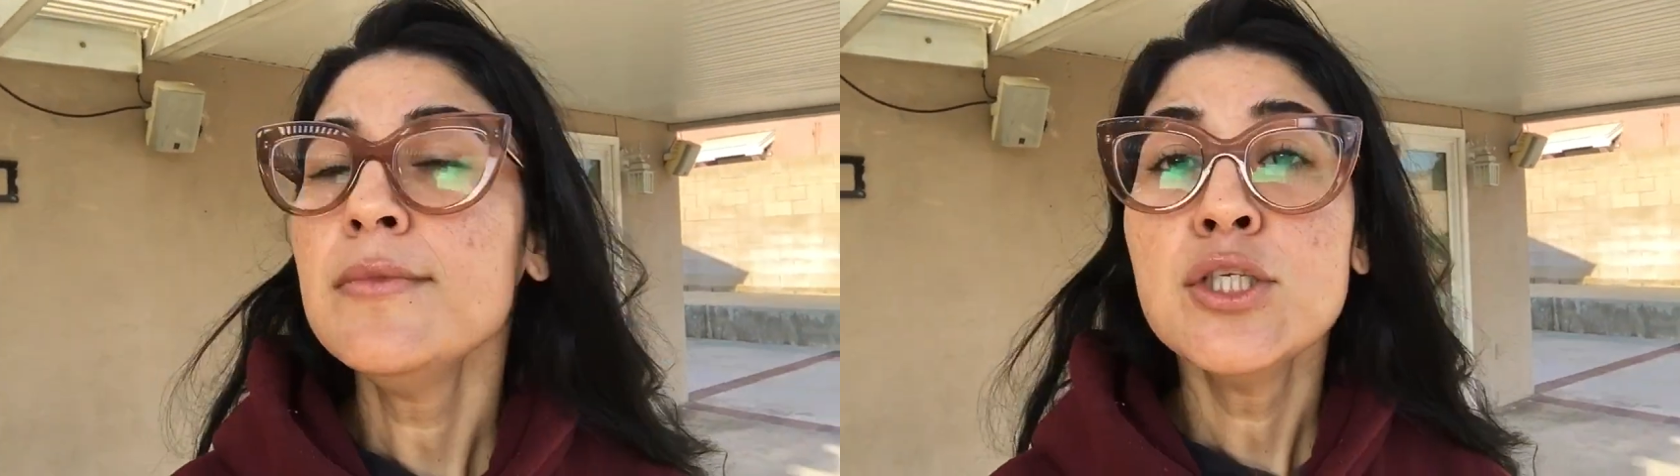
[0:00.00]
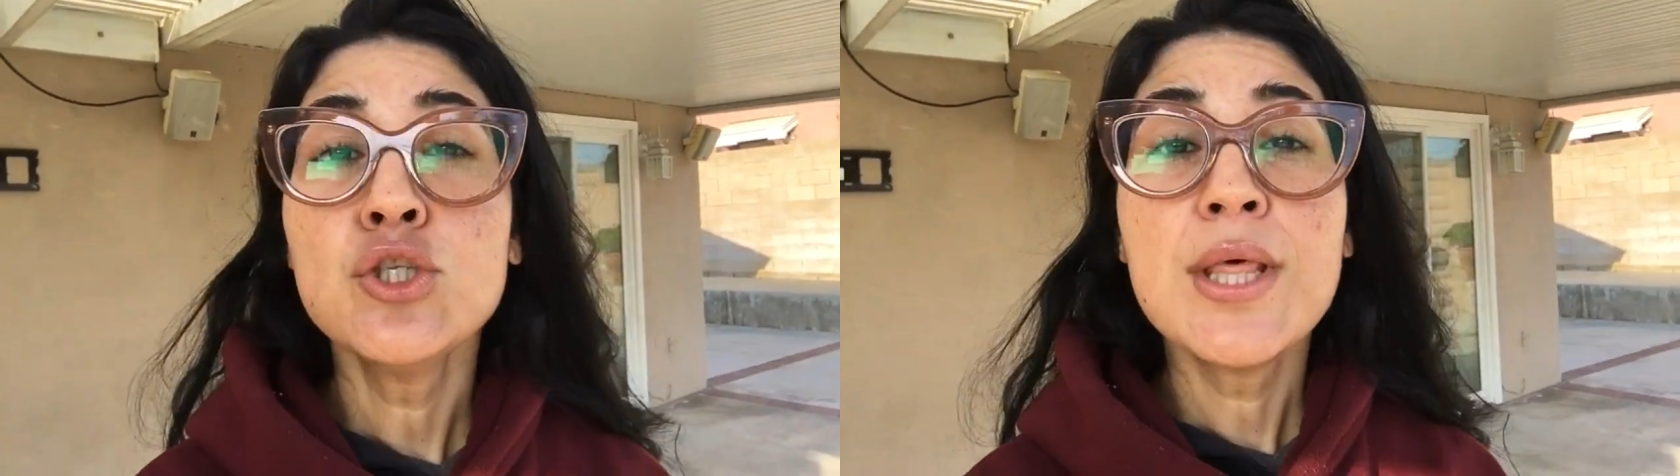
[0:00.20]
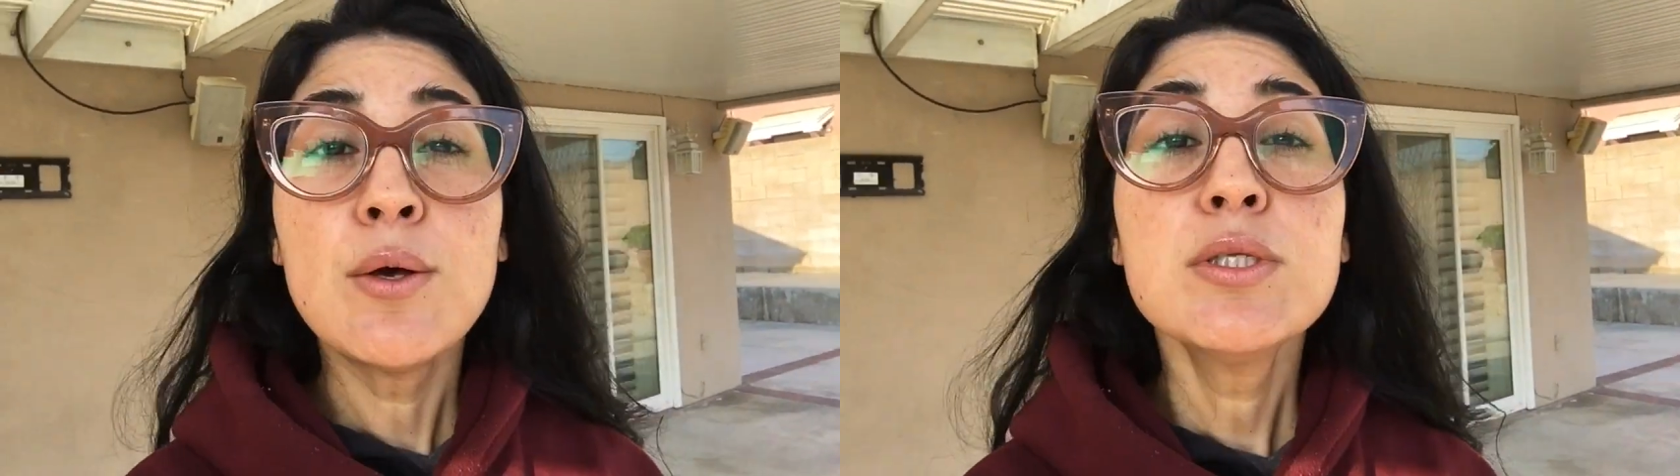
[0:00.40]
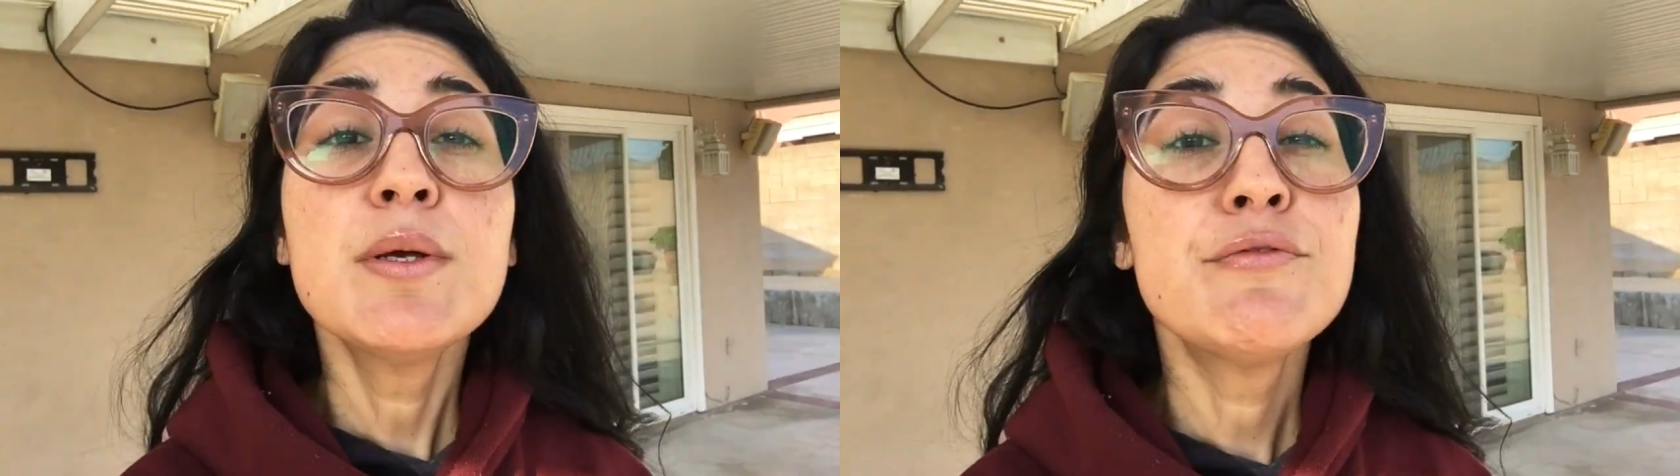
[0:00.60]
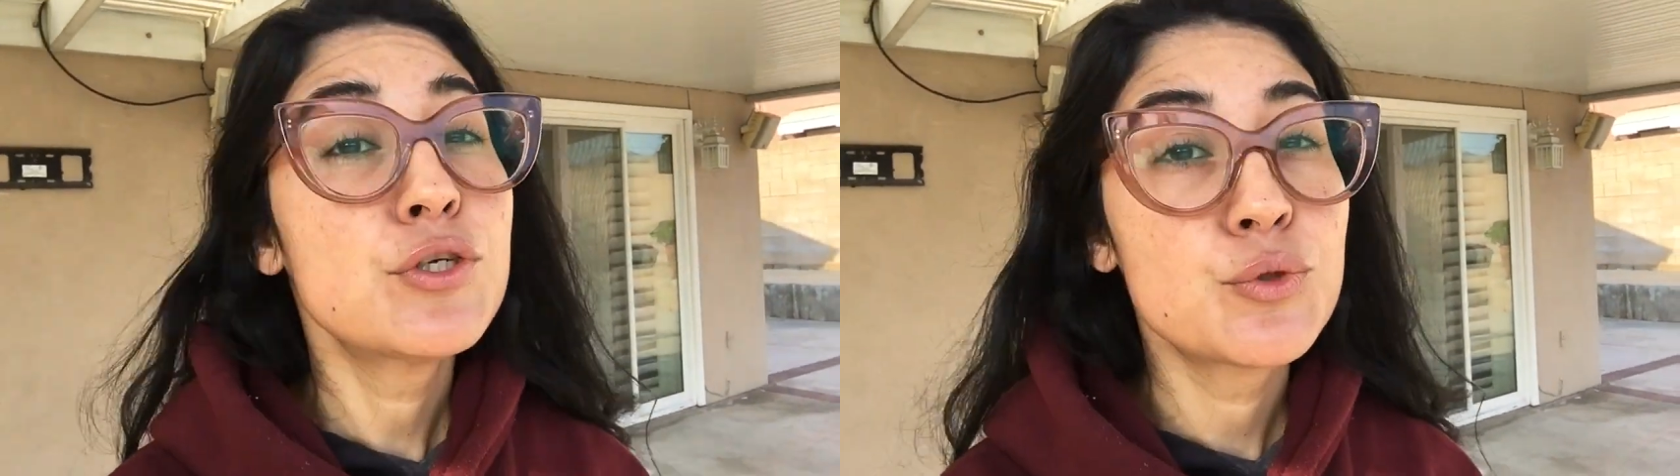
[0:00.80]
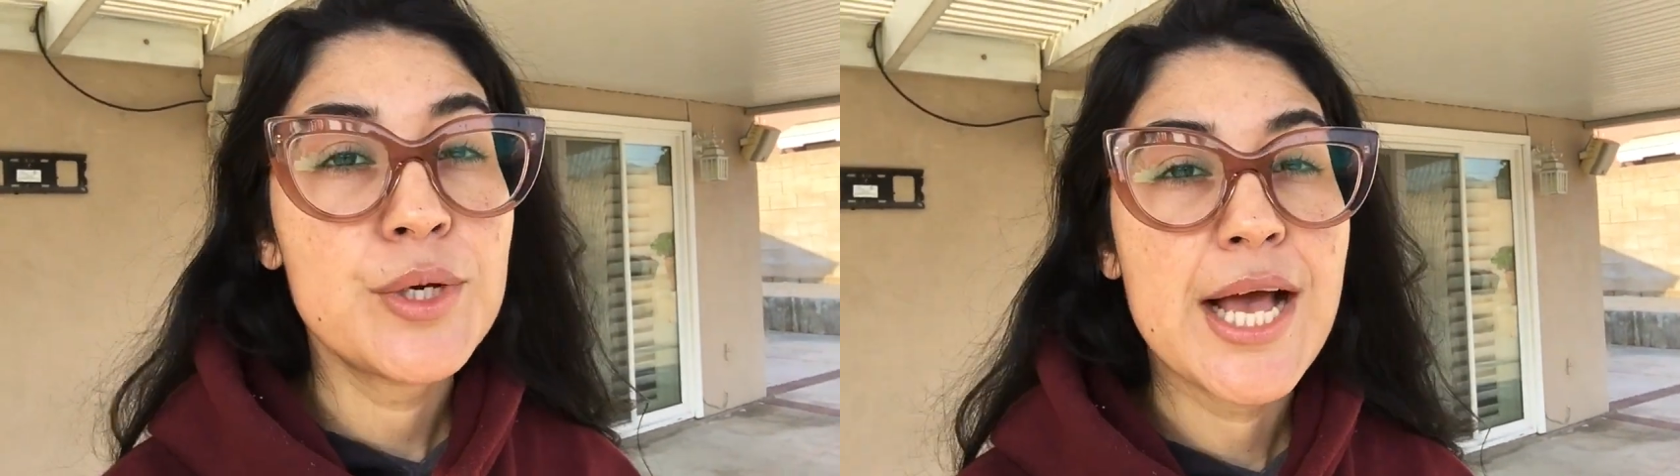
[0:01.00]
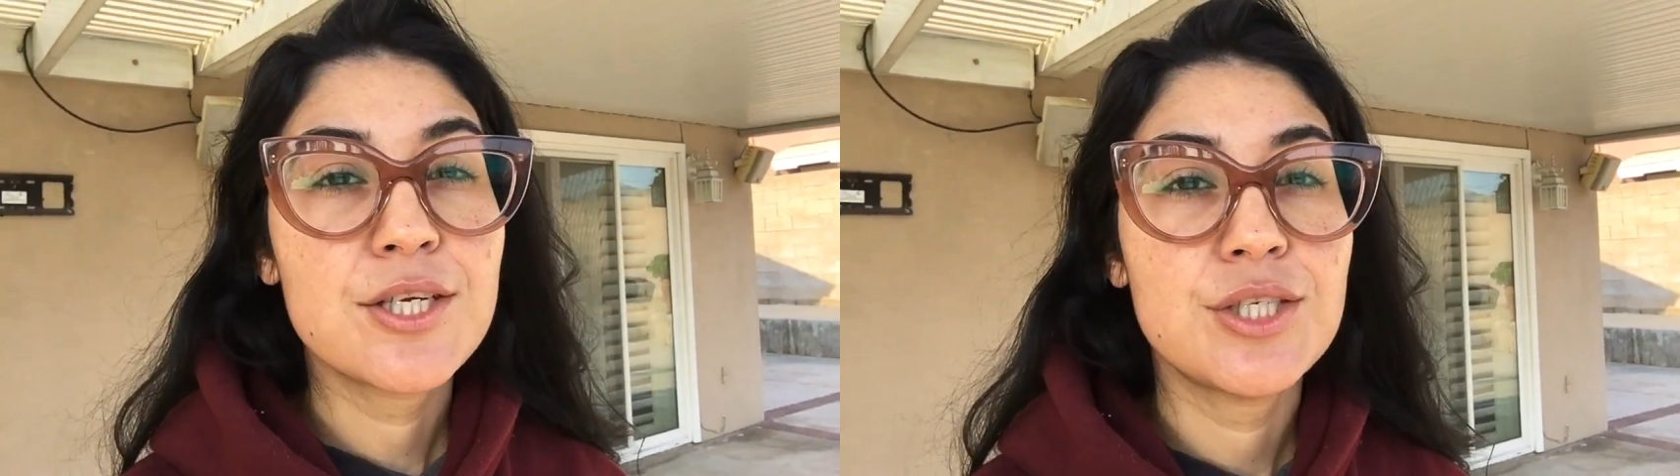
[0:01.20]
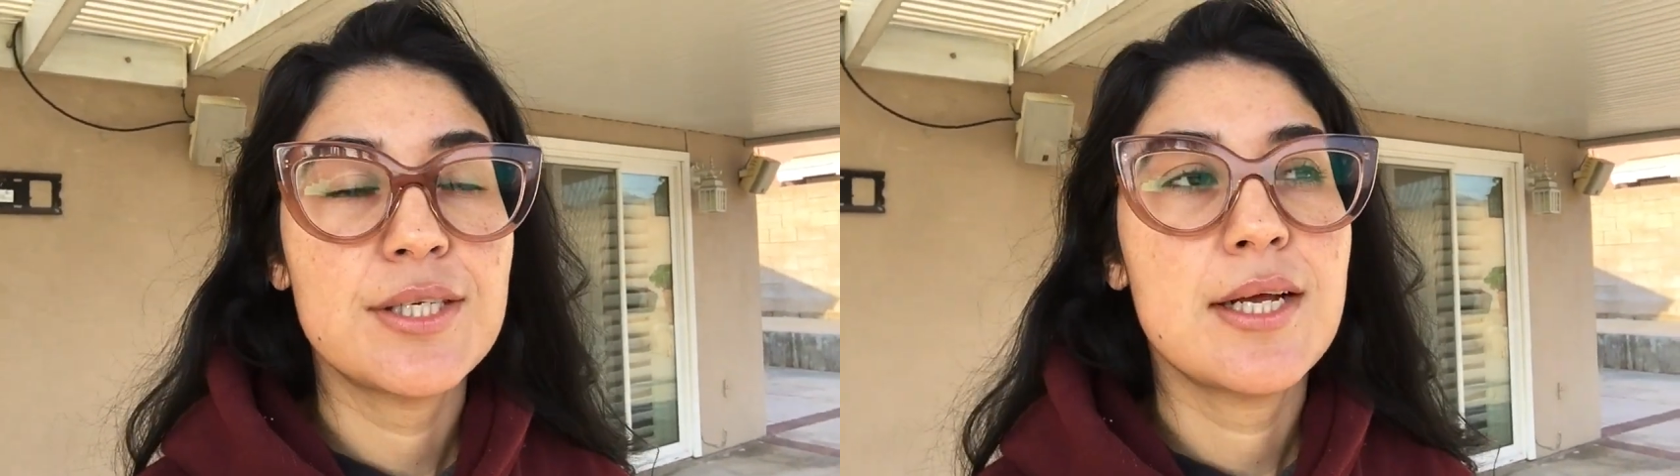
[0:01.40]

So that was my first reaction.